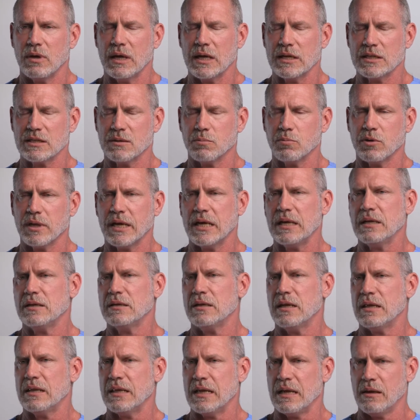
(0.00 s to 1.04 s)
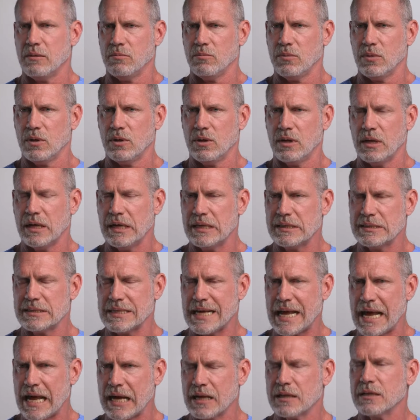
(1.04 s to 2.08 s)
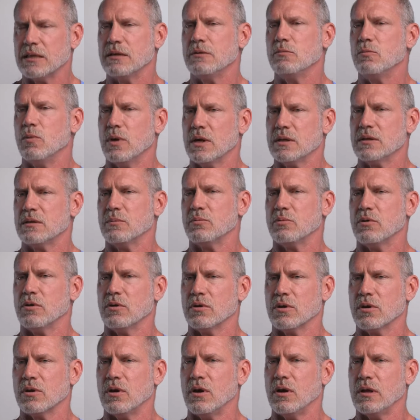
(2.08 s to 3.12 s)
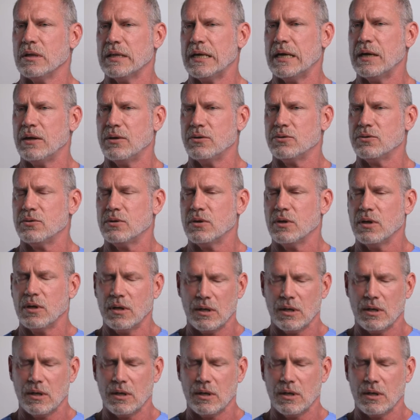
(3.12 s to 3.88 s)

explain to them exactly what the protocol is.